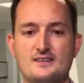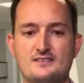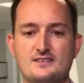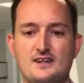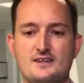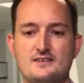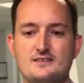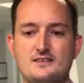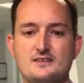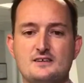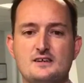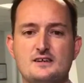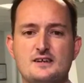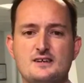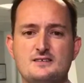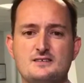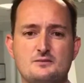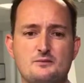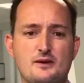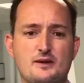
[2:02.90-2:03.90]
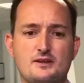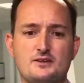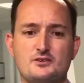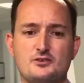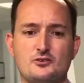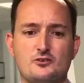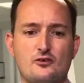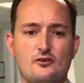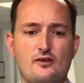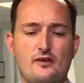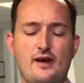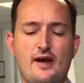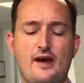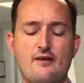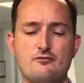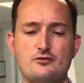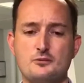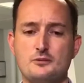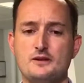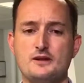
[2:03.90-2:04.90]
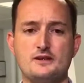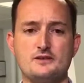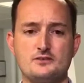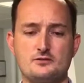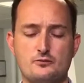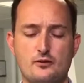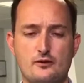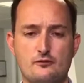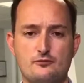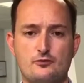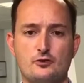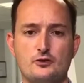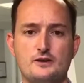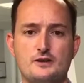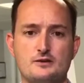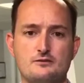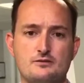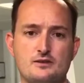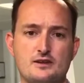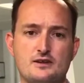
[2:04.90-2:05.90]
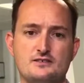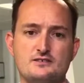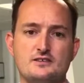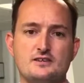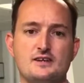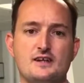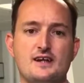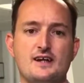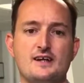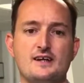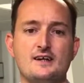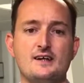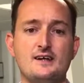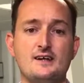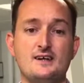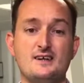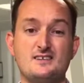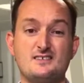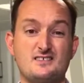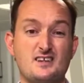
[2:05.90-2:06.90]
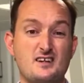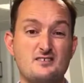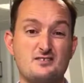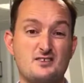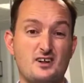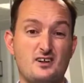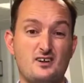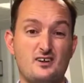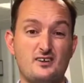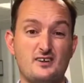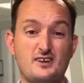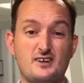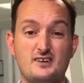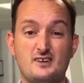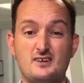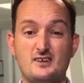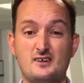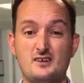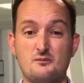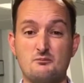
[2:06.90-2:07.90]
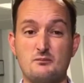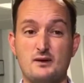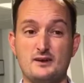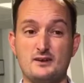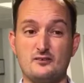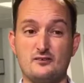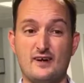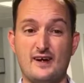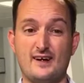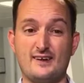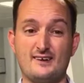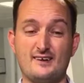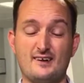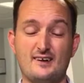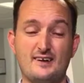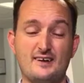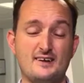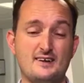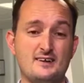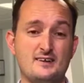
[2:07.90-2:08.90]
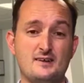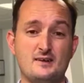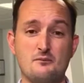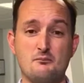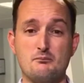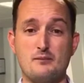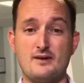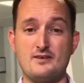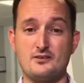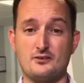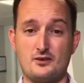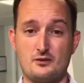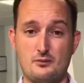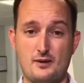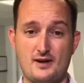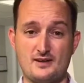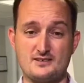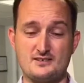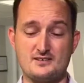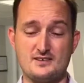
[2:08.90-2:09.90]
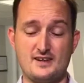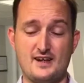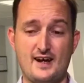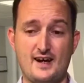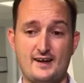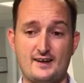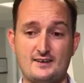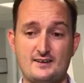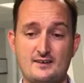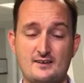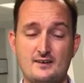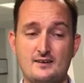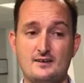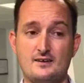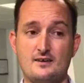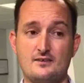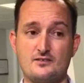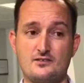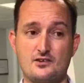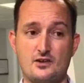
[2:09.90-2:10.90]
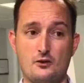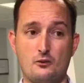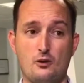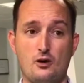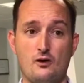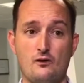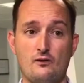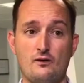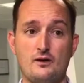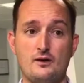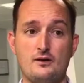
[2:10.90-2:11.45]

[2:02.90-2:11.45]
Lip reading: setting, you need to make sure that everybody is fully conversant in safeguarding, manual handling, mental capacity act, and so on.